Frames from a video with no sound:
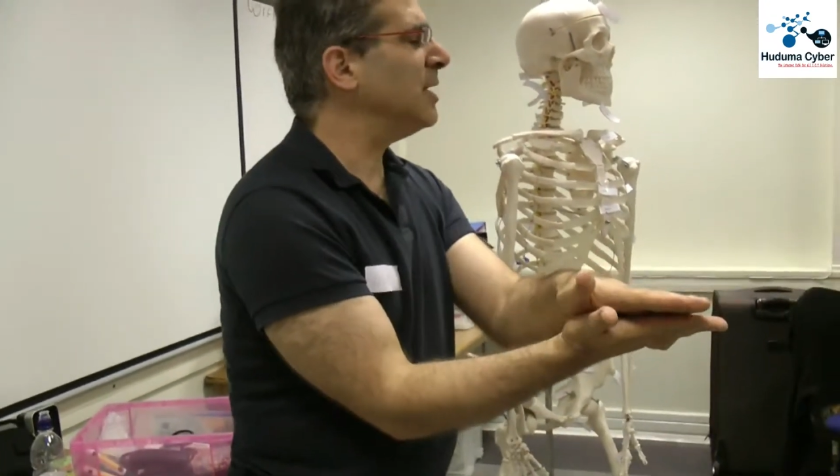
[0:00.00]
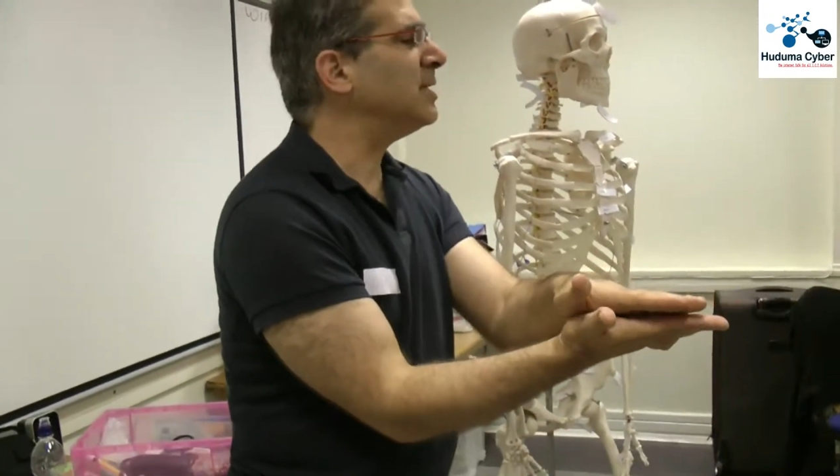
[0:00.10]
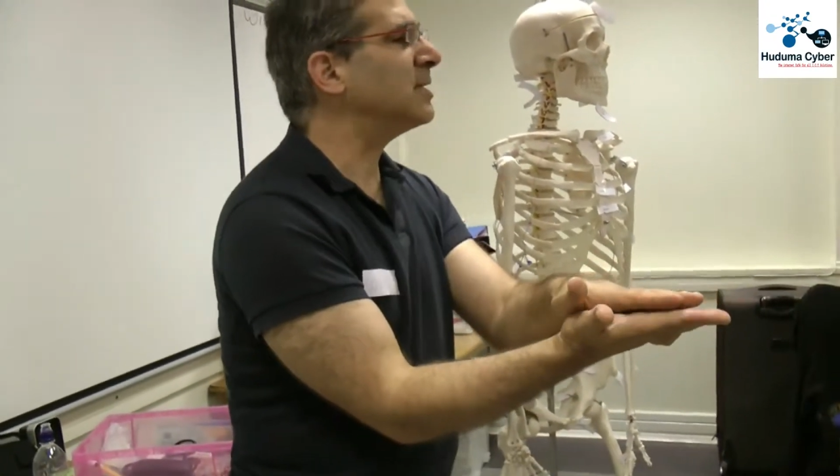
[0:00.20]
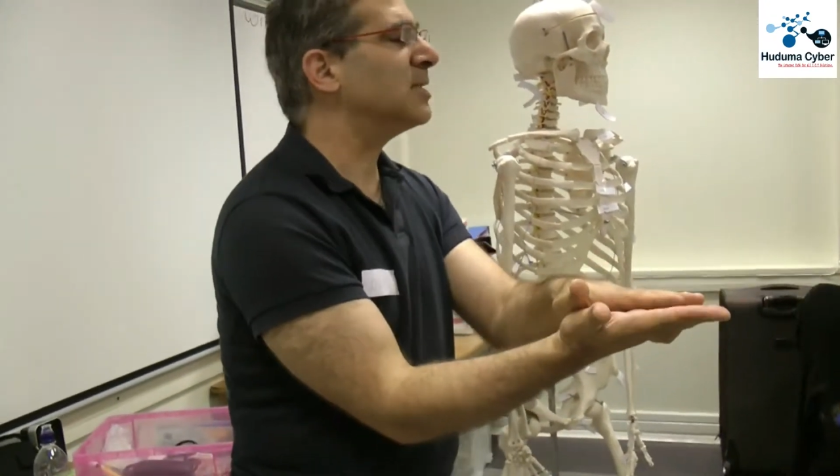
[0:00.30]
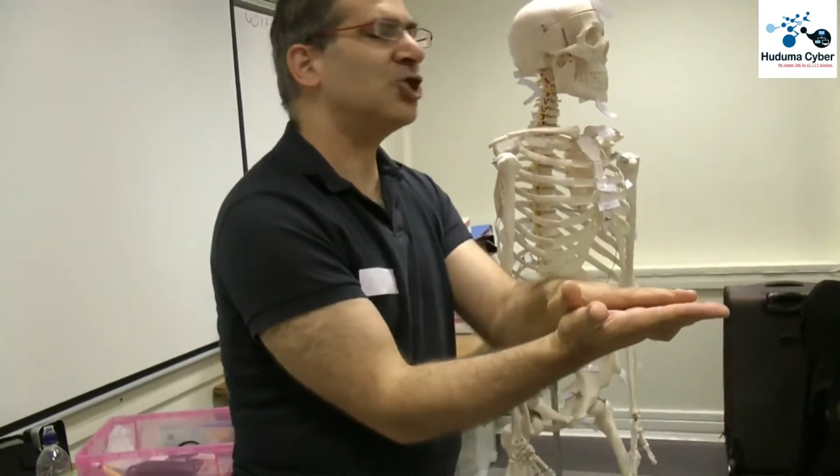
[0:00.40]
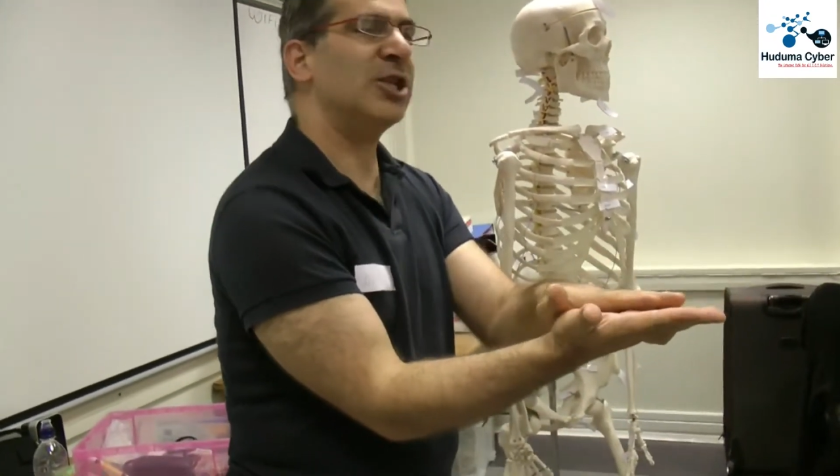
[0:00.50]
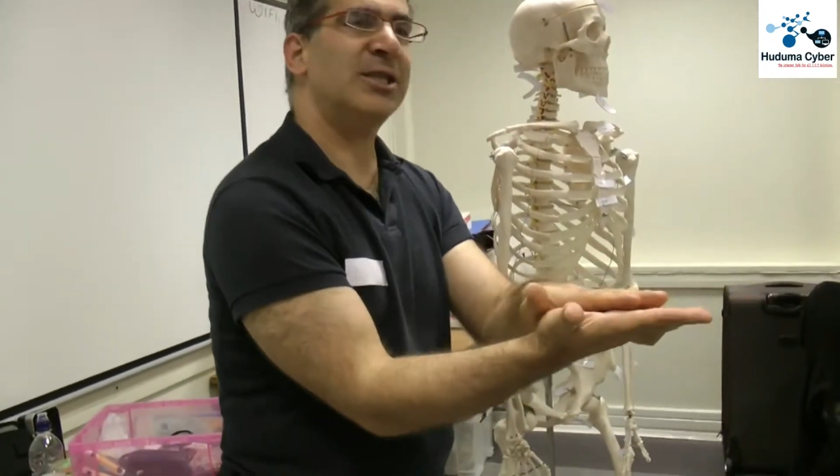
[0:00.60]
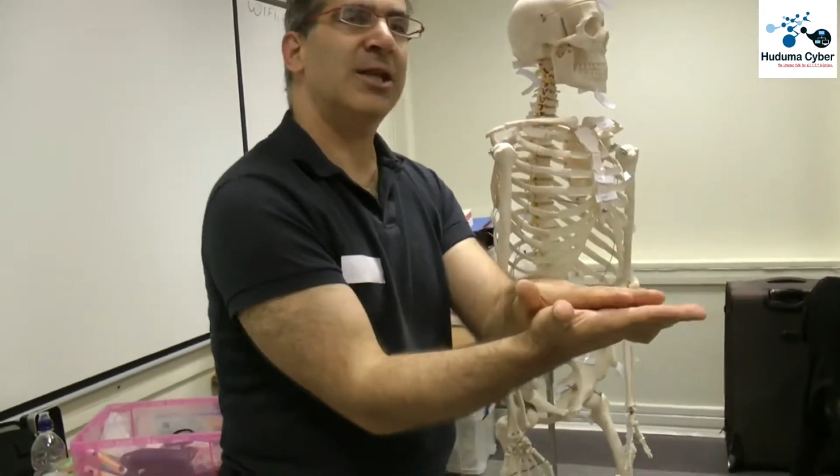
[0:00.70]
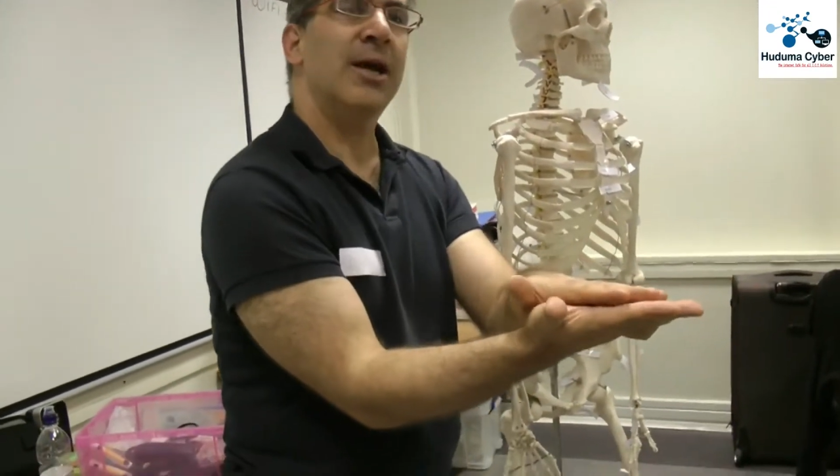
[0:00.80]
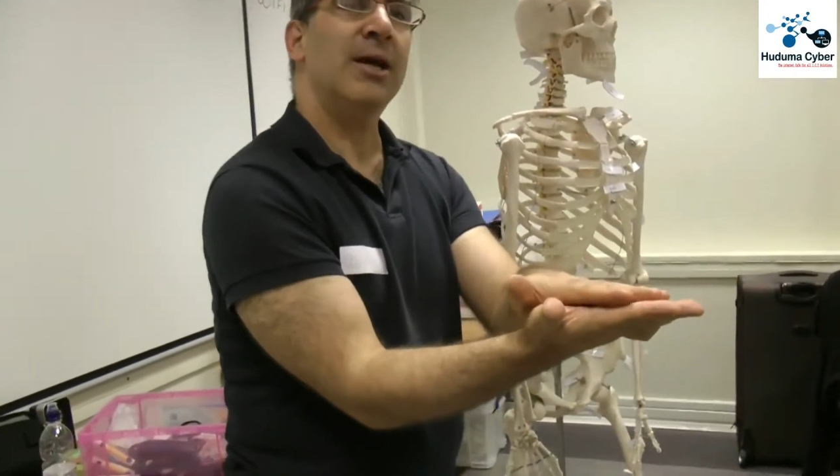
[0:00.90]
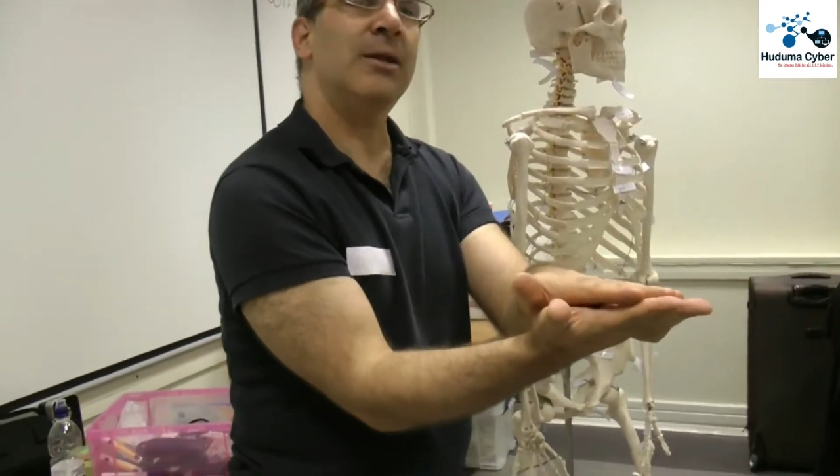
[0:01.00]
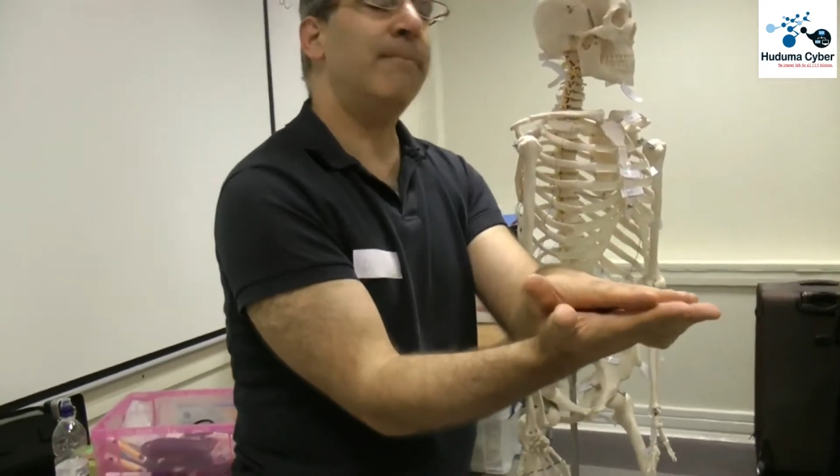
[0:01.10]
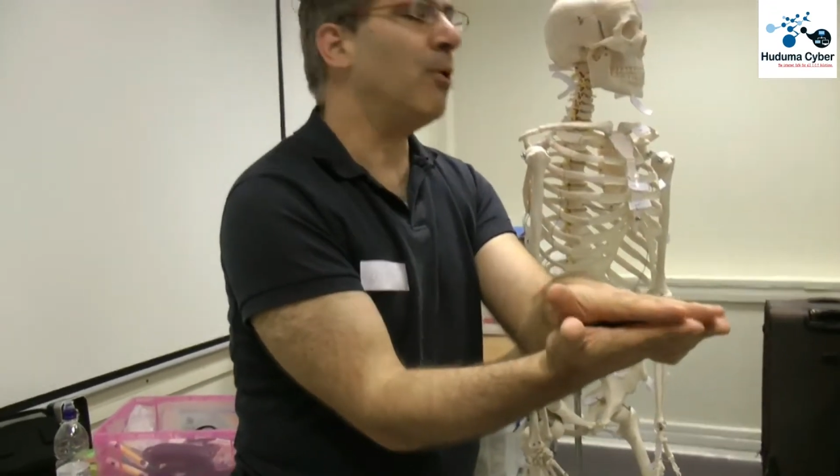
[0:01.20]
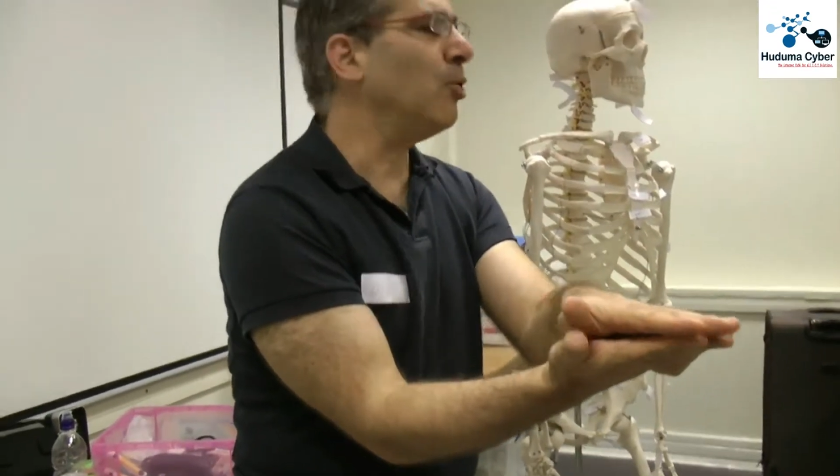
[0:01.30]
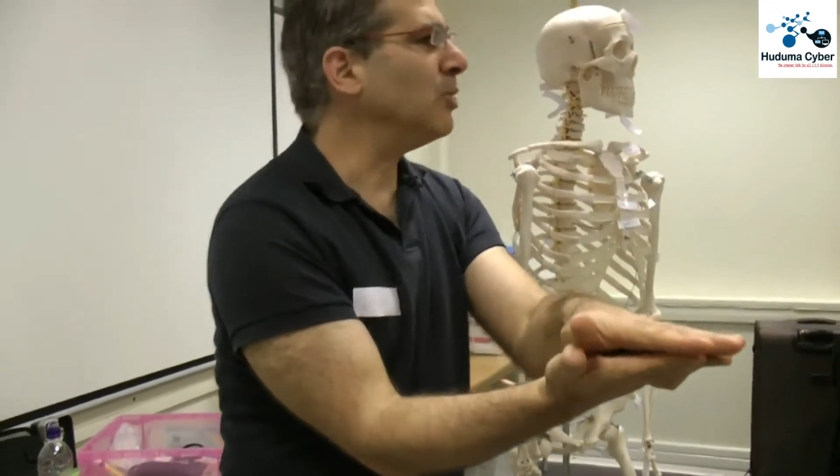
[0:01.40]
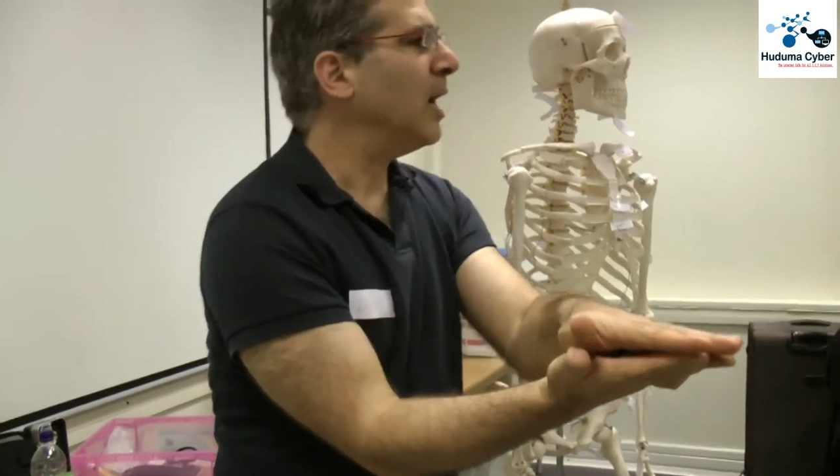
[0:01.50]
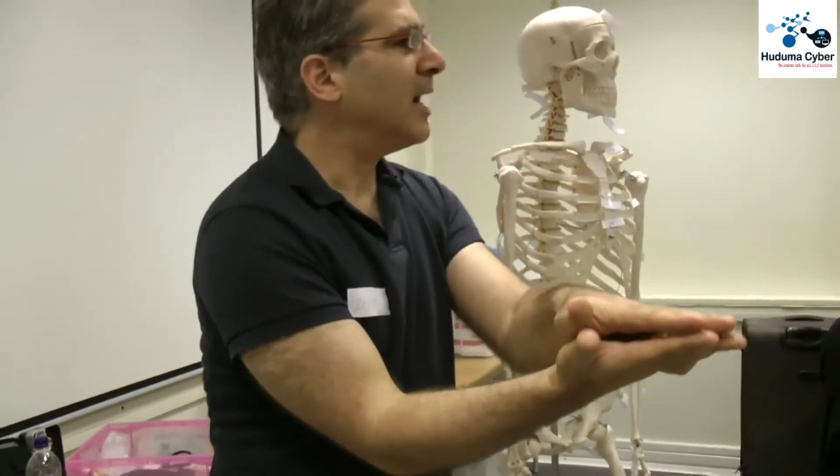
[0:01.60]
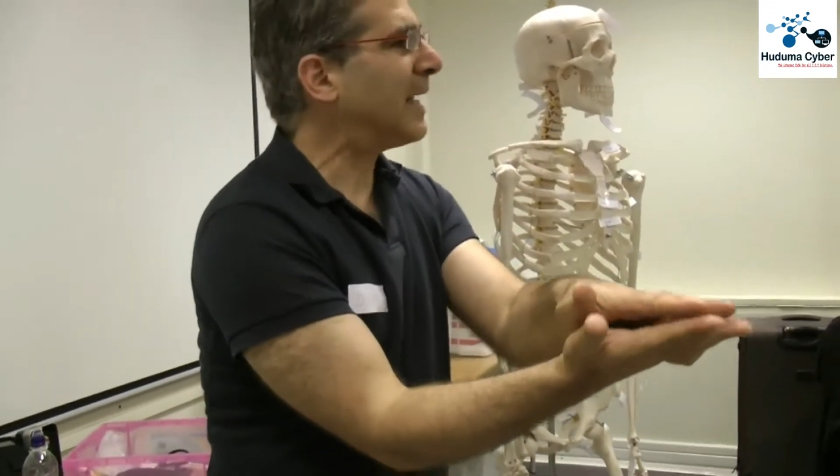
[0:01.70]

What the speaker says: It's just the bone